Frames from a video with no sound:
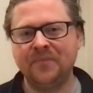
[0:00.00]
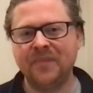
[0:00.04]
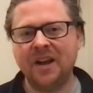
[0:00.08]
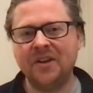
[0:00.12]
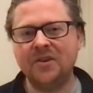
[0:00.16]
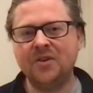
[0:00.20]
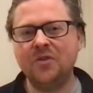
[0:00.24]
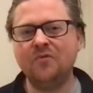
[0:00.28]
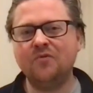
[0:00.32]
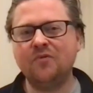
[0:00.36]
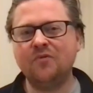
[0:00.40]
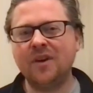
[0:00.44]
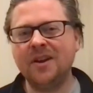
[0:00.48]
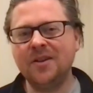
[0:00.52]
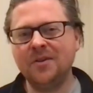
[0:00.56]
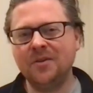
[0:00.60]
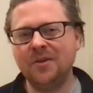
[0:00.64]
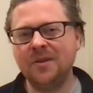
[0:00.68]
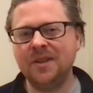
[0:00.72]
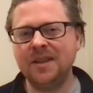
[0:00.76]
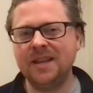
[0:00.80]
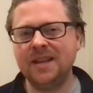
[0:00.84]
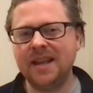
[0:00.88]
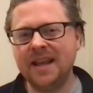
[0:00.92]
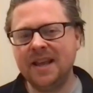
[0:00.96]
and you're right
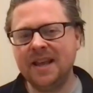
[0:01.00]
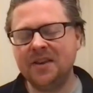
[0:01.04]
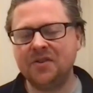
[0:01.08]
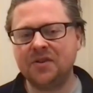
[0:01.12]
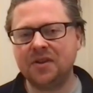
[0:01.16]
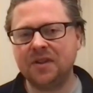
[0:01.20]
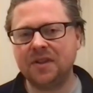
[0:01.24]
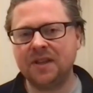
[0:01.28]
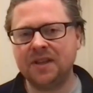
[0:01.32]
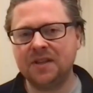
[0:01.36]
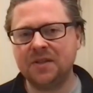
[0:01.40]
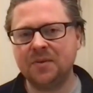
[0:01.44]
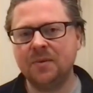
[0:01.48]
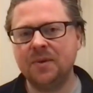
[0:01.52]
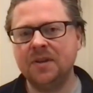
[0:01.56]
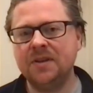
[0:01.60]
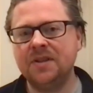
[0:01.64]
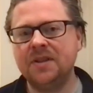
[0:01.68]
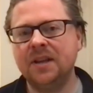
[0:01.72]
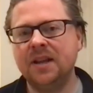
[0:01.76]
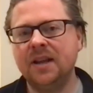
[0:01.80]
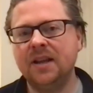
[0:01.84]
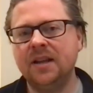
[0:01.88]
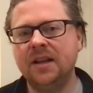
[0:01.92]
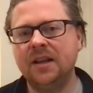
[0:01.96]
on the edge. And that's what
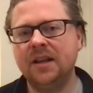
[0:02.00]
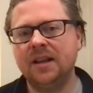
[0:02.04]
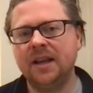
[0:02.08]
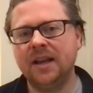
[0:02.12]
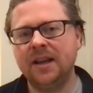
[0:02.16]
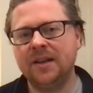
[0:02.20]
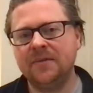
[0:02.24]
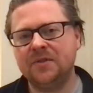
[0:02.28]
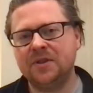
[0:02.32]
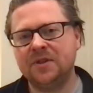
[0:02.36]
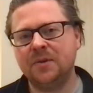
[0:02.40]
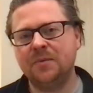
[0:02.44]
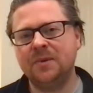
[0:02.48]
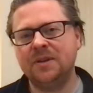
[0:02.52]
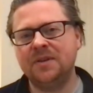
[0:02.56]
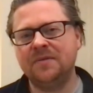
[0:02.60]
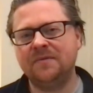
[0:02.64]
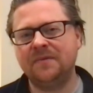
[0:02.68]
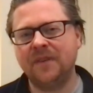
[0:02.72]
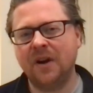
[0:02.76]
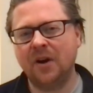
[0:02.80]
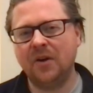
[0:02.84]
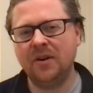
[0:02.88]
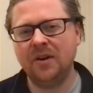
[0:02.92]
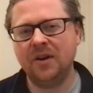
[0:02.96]
it's uh, like for some of these
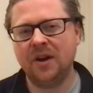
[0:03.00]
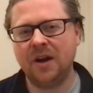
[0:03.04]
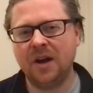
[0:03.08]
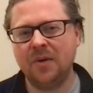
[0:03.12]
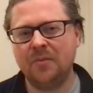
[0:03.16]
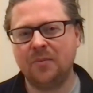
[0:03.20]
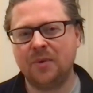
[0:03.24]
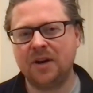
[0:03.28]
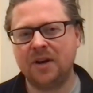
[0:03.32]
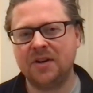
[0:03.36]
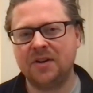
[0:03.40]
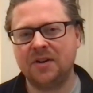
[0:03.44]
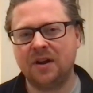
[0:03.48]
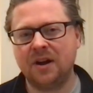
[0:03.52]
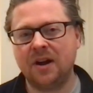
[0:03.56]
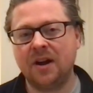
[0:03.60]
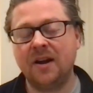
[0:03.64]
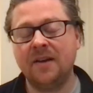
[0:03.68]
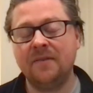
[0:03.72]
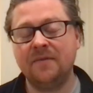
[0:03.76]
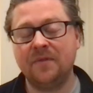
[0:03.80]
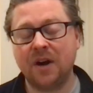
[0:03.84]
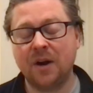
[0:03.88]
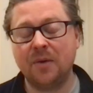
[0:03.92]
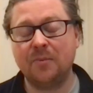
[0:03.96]
very high
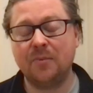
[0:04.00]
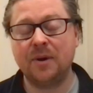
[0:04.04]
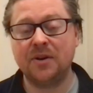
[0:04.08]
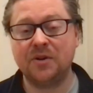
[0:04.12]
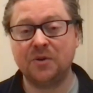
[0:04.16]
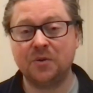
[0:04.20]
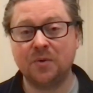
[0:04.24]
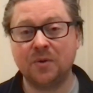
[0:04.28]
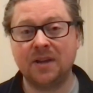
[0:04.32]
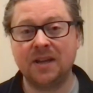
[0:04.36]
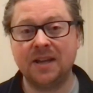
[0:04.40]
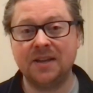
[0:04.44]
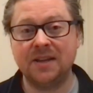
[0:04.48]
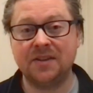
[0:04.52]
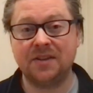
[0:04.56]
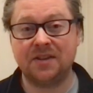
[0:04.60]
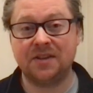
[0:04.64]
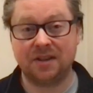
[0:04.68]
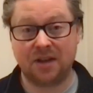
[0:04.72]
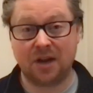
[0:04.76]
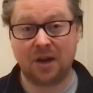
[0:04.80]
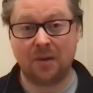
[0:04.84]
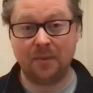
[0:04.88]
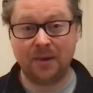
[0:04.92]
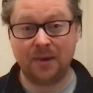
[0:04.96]
high vibrational kids
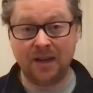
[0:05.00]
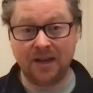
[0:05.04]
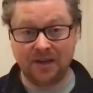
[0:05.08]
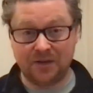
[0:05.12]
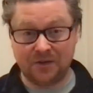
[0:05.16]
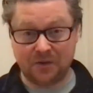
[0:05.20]
to coming in.